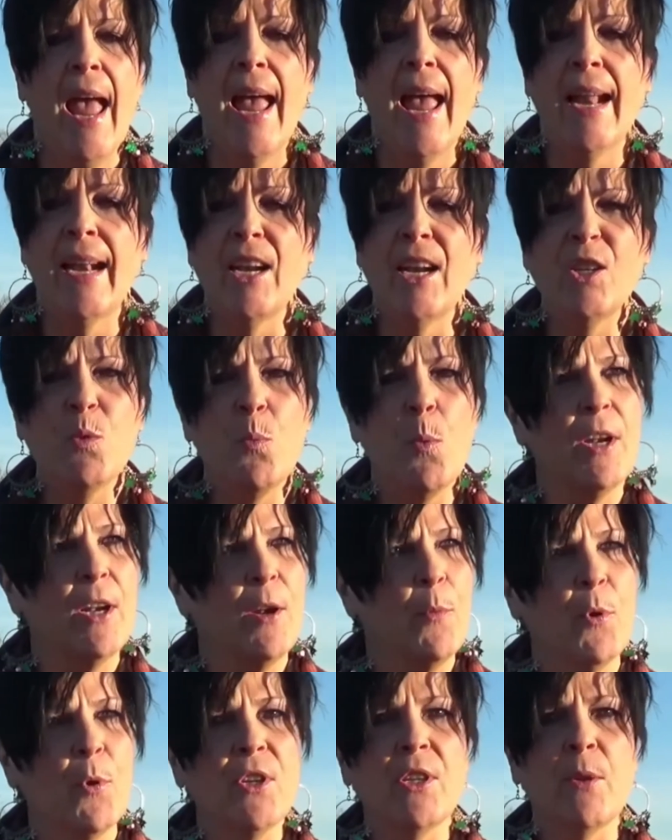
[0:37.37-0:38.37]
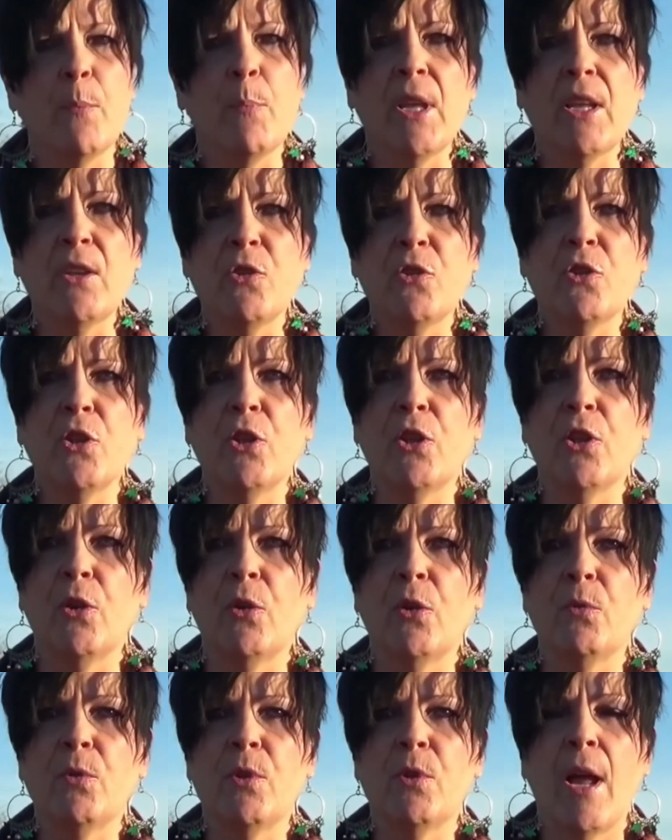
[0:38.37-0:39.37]
And I just wanted to bring some things to
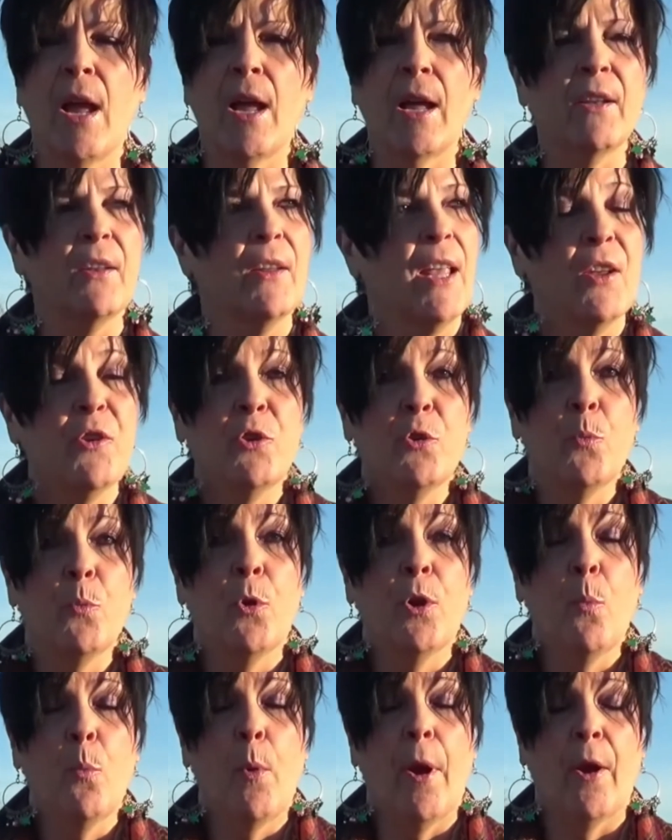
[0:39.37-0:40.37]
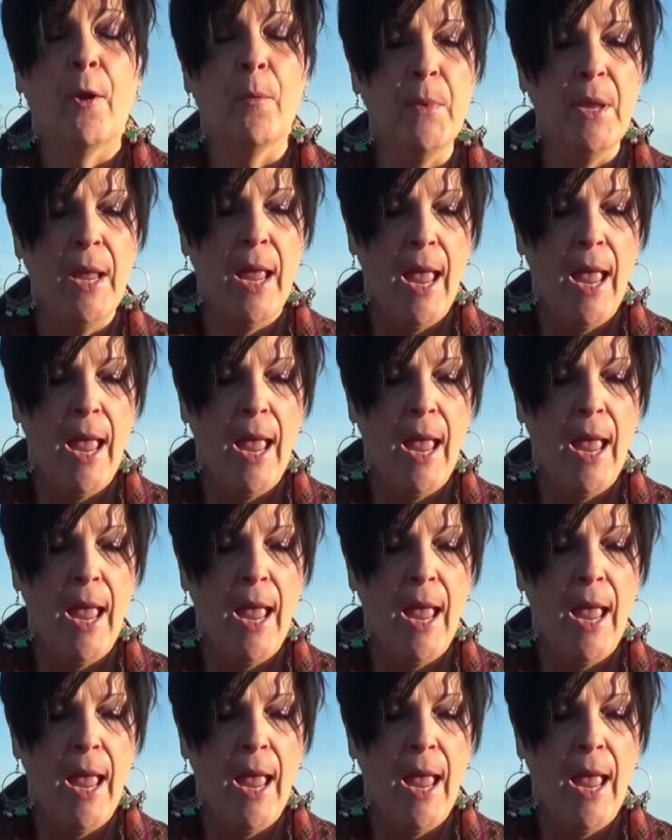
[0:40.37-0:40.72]
you in case you weren't aware,